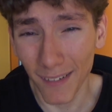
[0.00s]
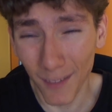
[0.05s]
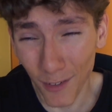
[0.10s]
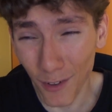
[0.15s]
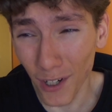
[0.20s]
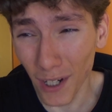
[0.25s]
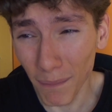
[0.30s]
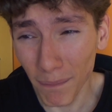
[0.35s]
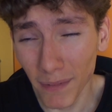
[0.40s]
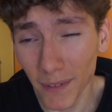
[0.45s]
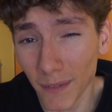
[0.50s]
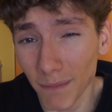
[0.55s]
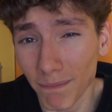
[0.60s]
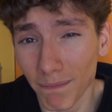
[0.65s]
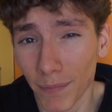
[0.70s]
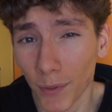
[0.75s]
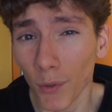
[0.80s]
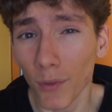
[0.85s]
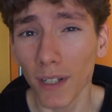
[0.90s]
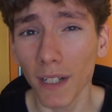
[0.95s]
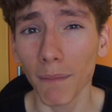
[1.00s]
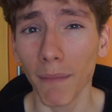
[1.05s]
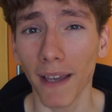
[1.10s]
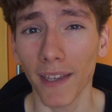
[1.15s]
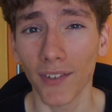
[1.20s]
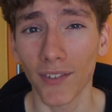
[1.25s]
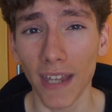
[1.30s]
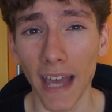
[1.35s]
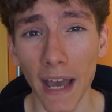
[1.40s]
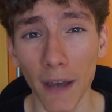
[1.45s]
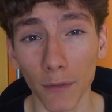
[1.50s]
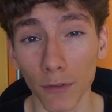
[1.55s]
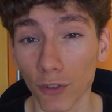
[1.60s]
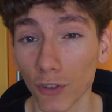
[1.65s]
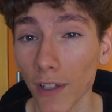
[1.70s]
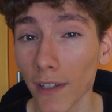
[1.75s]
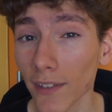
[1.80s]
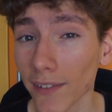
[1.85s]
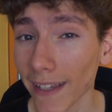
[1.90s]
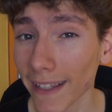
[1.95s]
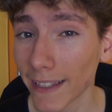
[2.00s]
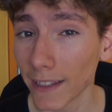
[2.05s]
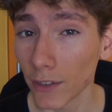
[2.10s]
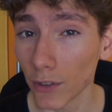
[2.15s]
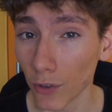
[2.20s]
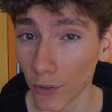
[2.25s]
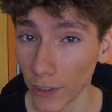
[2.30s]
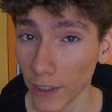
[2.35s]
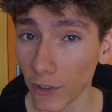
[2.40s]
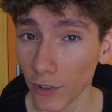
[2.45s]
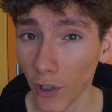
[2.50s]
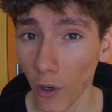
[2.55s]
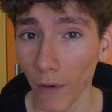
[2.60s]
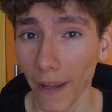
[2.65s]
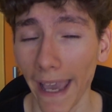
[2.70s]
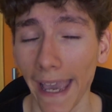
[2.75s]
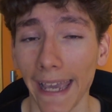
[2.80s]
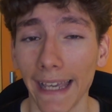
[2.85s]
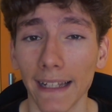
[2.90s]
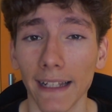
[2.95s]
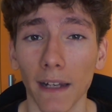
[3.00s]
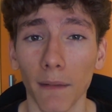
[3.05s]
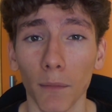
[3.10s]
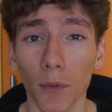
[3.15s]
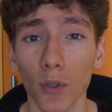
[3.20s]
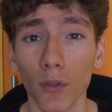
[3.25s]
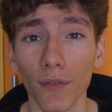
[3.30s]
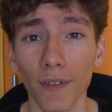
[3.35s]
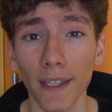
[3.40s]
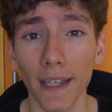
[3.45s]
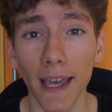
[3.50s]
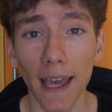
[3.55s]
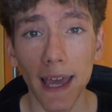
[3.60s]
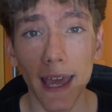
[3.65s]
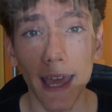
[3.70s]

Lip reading: creepy purely by sound, just like in the original Alien movie.